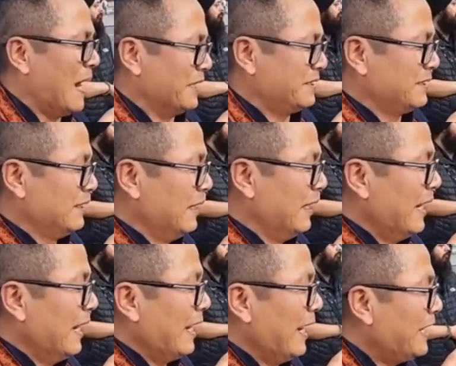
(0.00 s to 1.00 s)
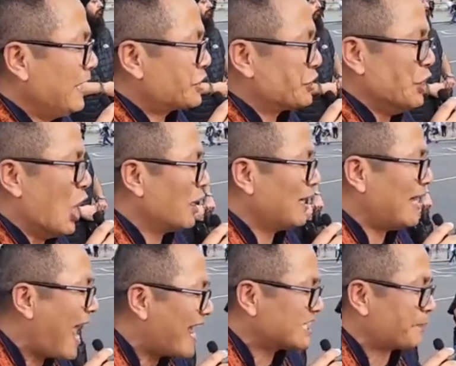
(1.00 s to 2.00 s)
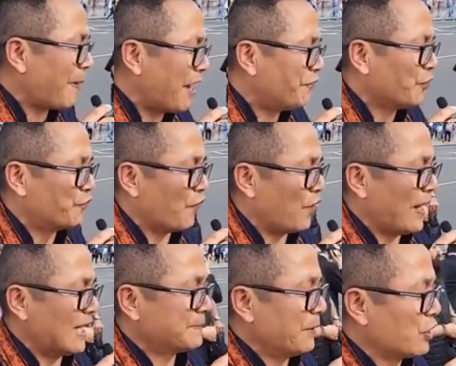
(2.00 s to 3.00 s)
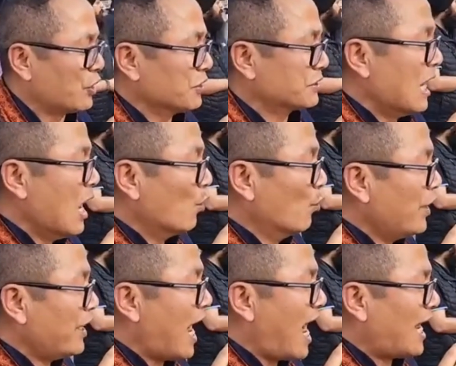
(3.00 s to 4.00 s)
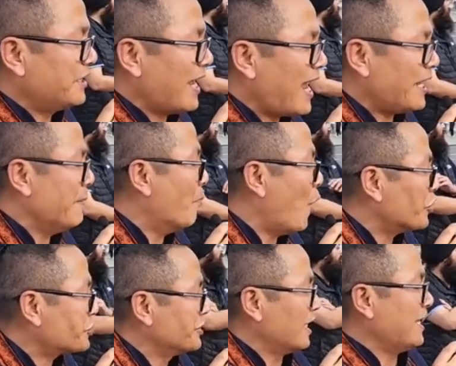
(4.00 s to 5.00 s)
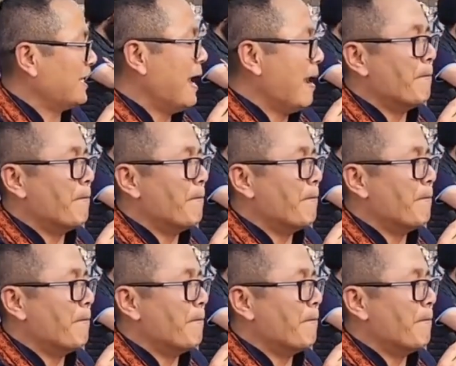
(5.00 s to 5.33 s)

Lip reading: but it is no less painful for us because we are there emotionally,